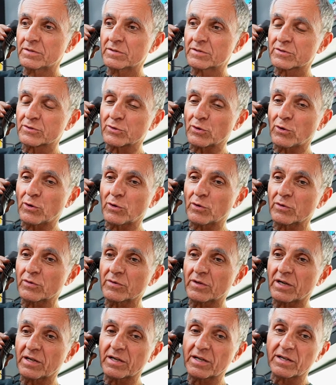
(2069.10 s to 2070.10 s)
So
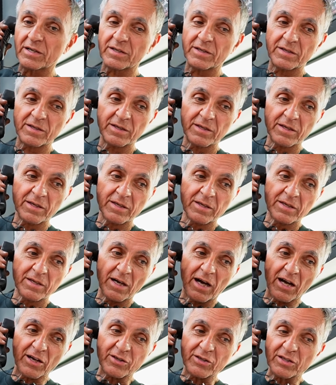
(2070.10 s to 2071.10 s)

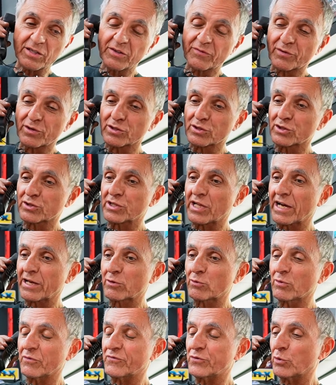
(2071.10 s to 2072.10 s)
I can leave it on the
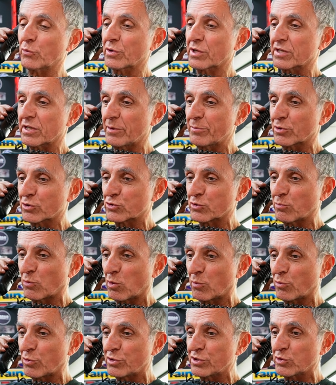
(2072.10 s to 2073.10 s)
dyno. If you want to come here
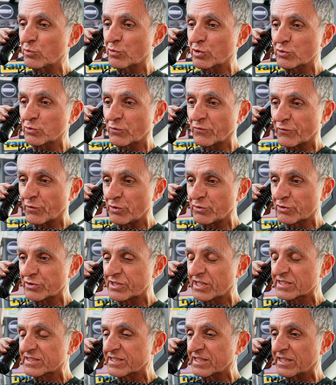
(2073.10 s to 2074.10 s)
tomorrow morning, you want to do further
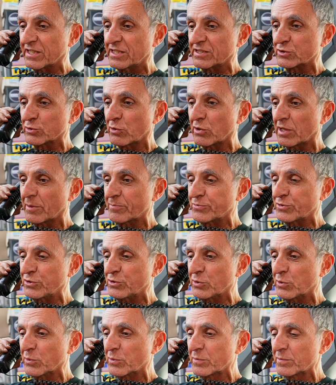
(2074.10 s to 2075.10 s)
testing, it's all up to
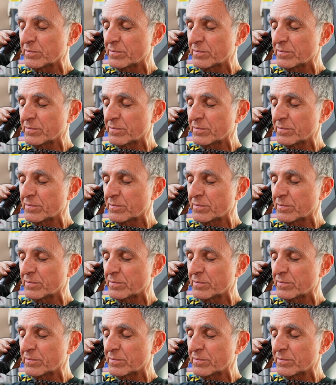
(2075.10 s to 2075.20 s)
you.